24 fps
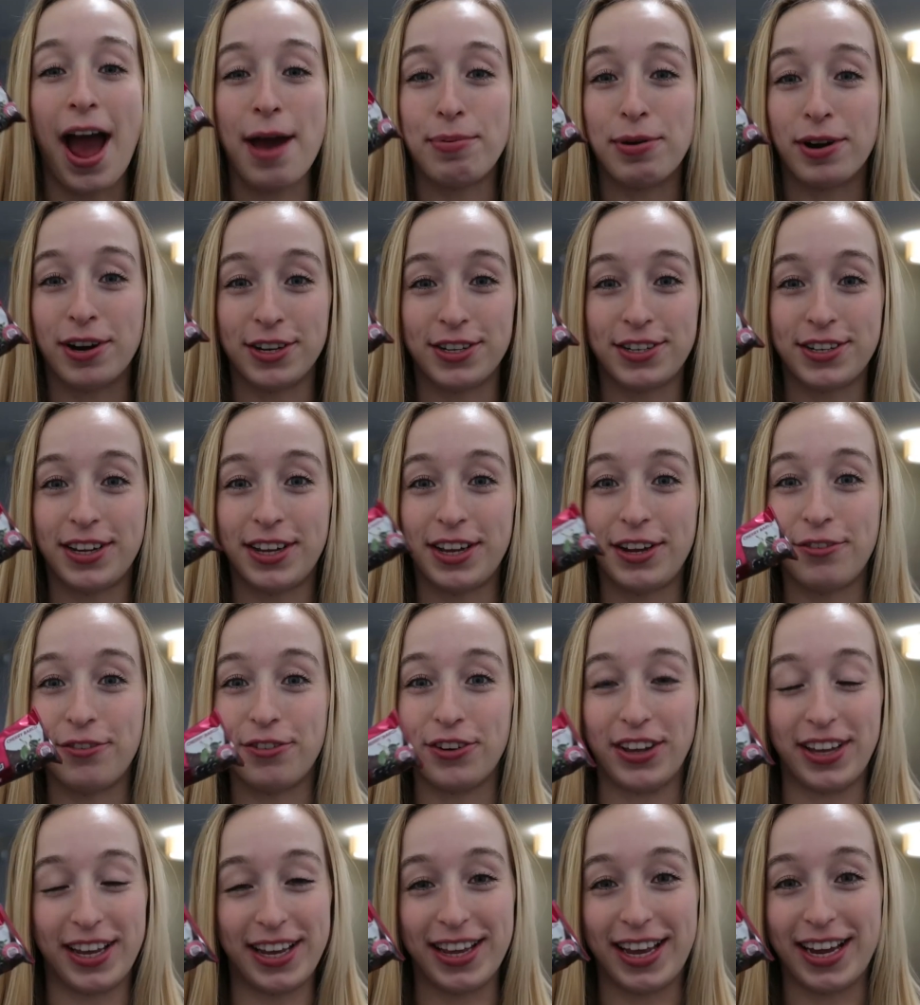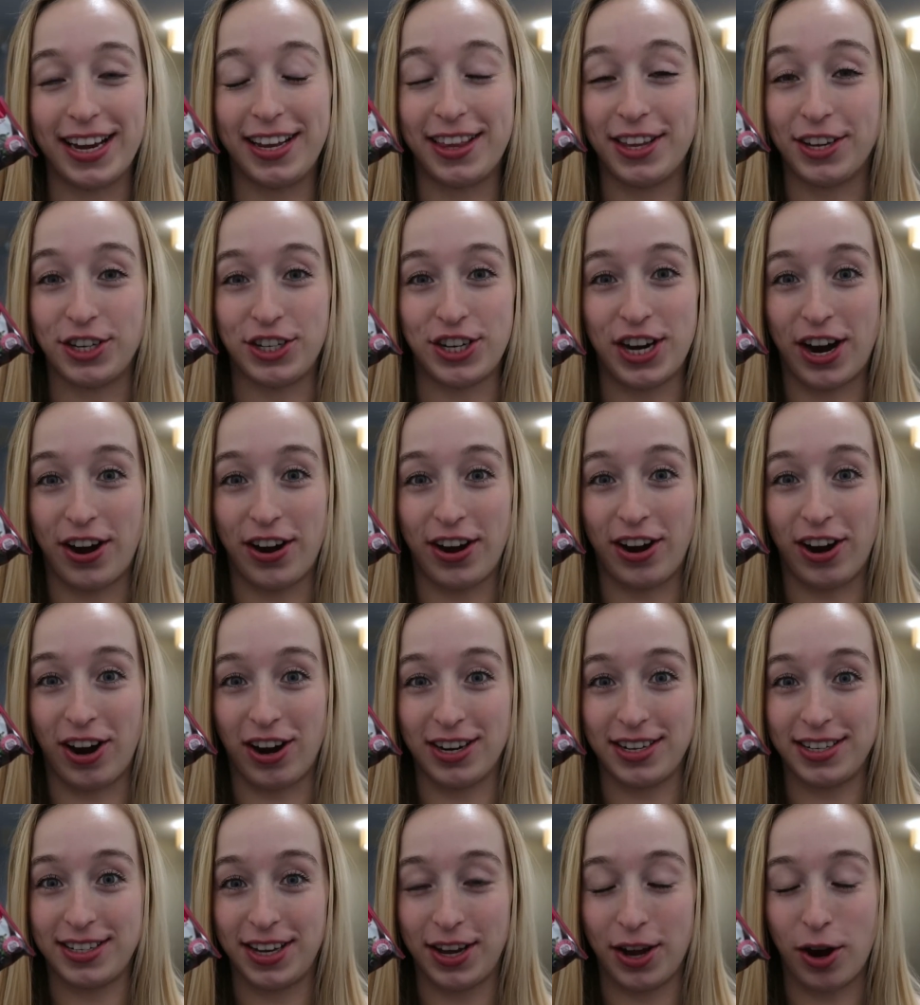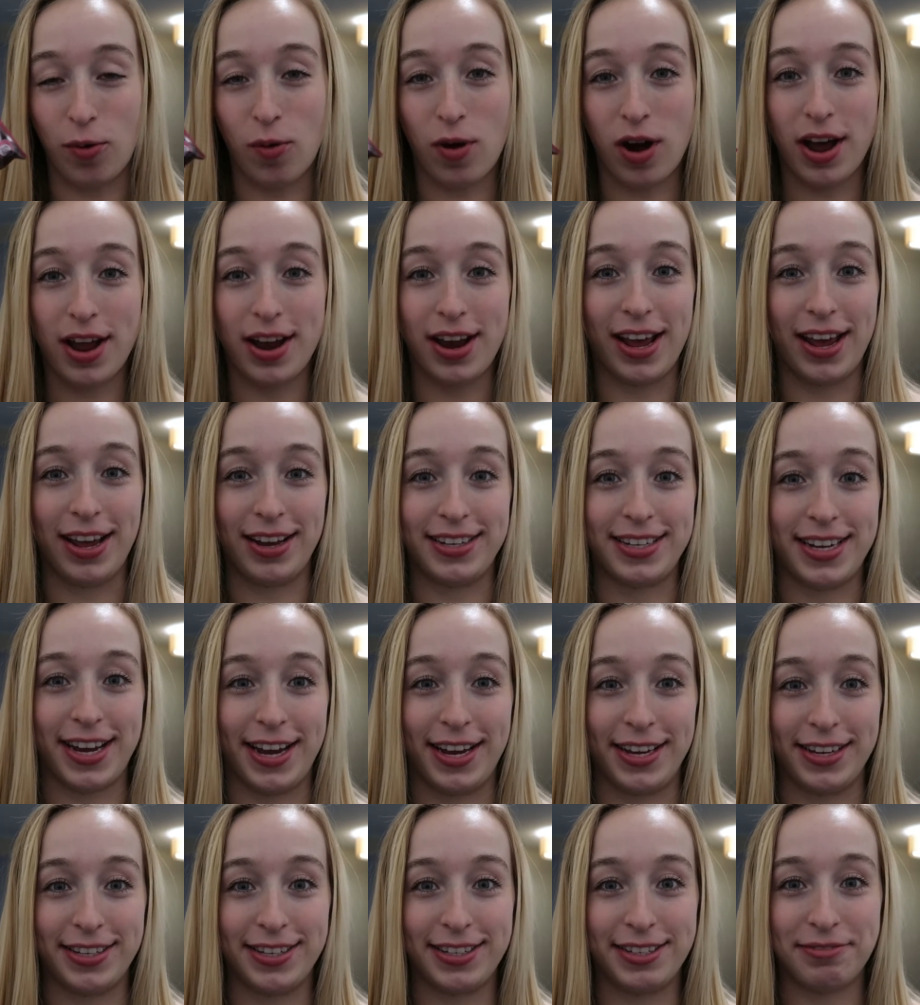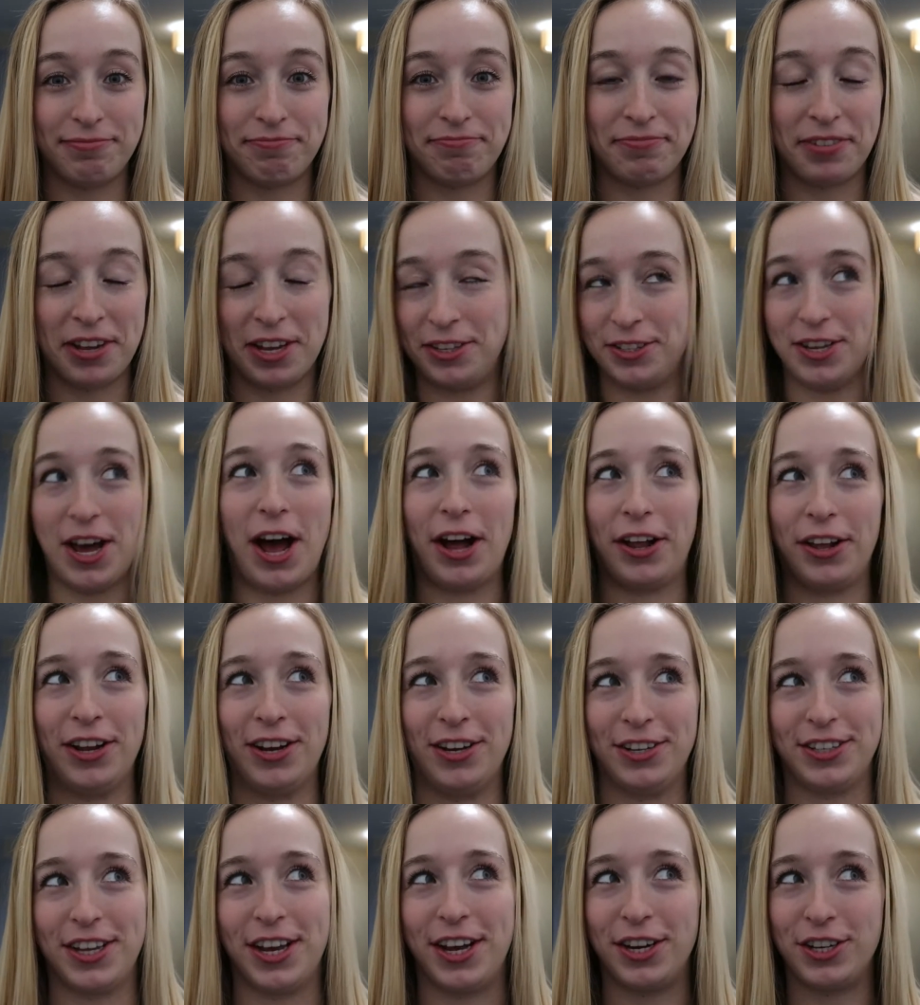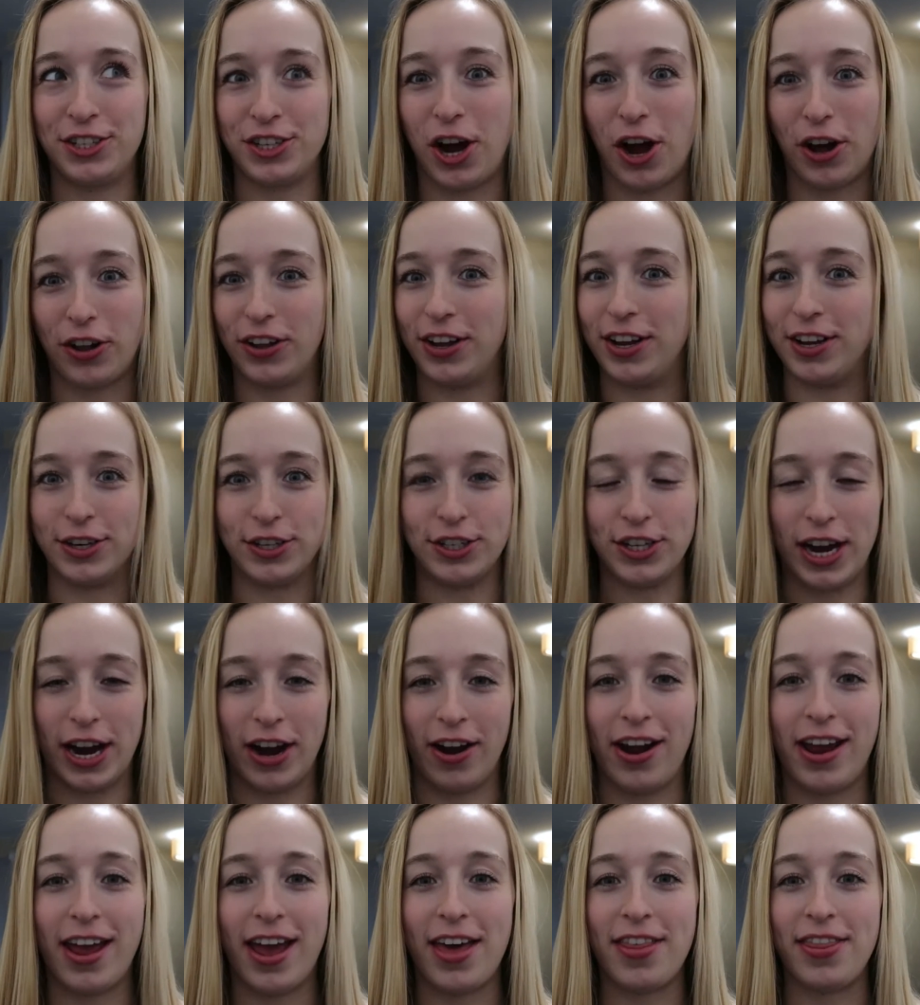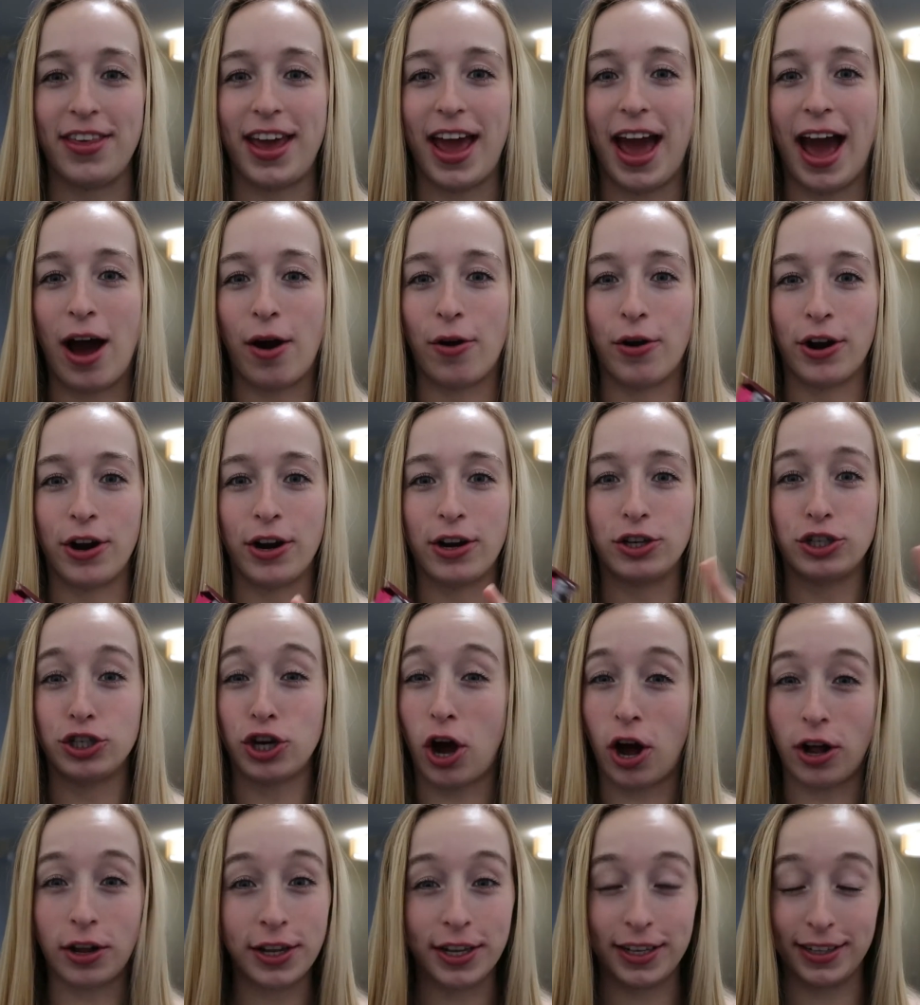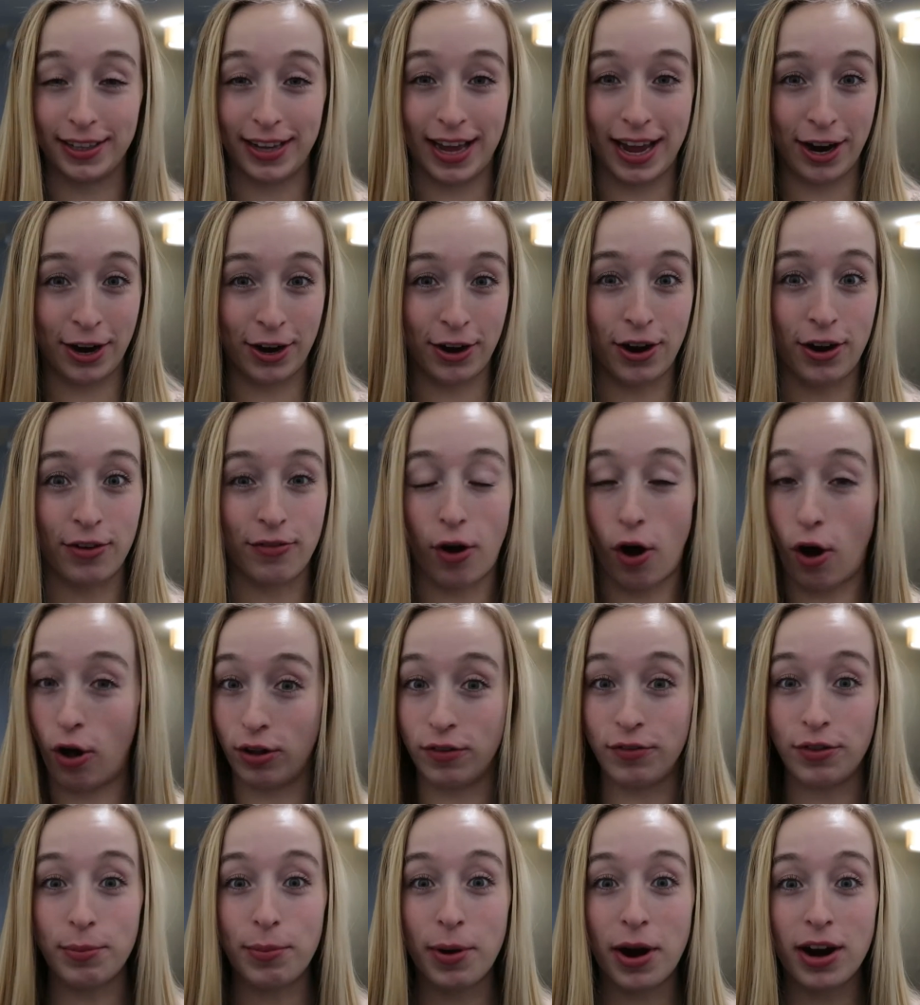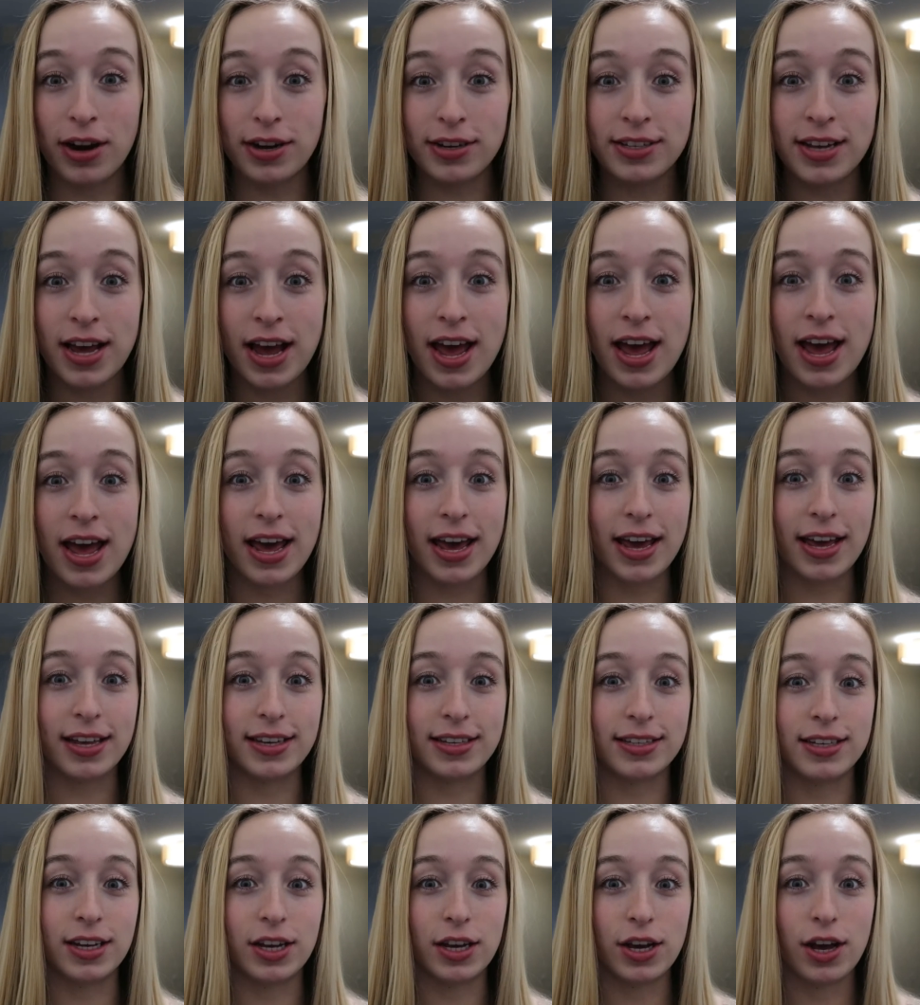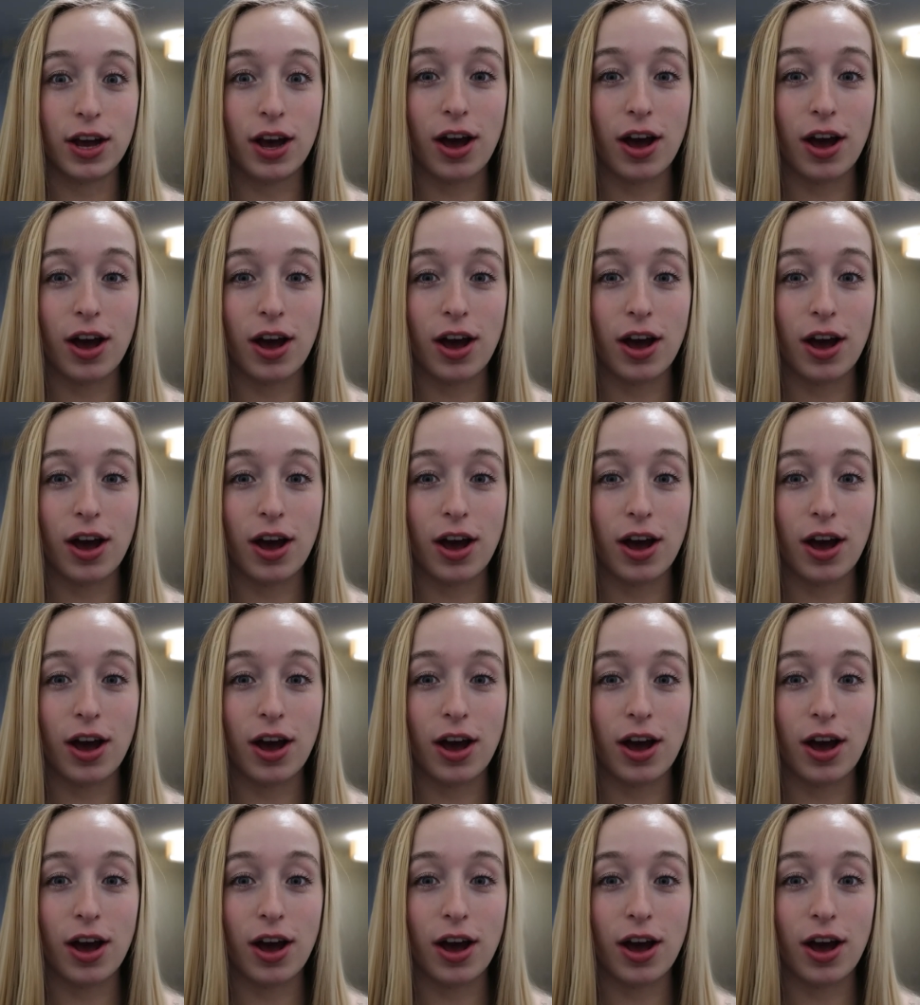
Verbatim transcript: I personally really like the Cherry Garcia one. It tastes exactly just like chocolate and cherry, and the outer chocolate layer of all of the bars is